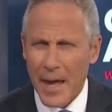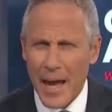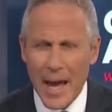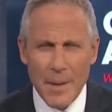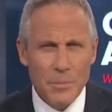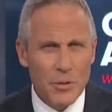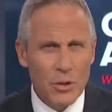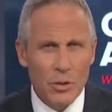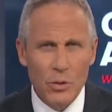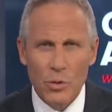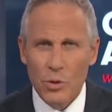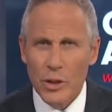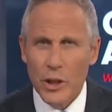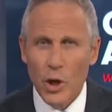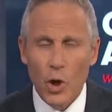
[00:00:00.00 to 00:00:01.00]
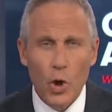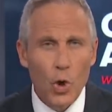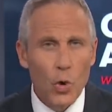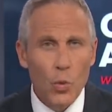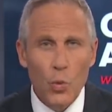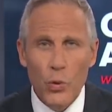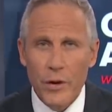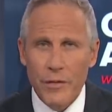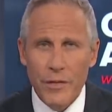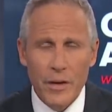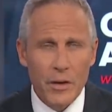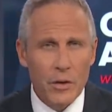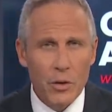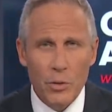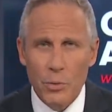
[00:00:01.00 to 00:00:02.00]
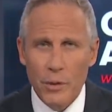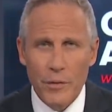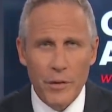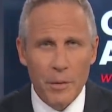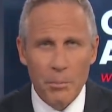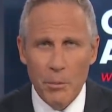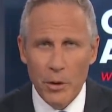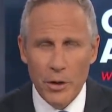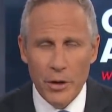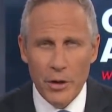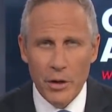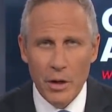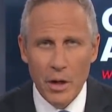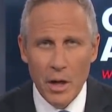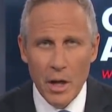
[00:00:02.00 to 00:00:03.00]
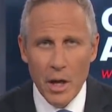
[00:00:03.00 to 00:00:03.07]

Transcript: Absolutely horrific, horrific murder.